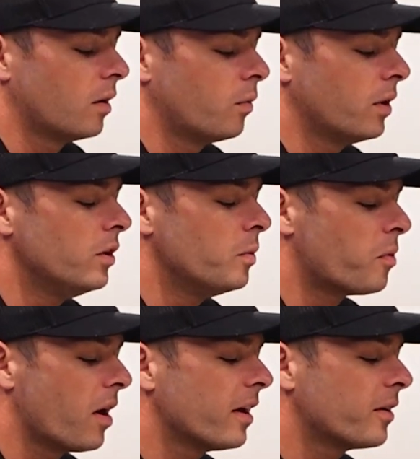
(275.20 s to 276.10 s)
when you
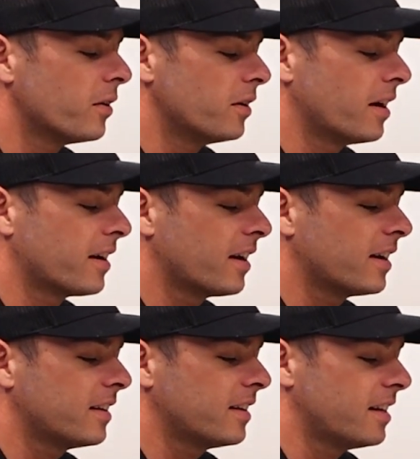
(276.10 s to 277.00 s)
brake on, like, a
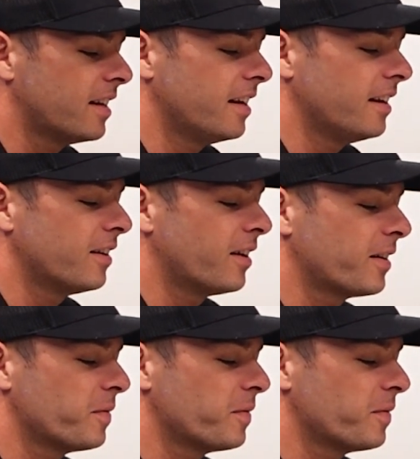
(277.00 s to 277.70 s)
clean, like,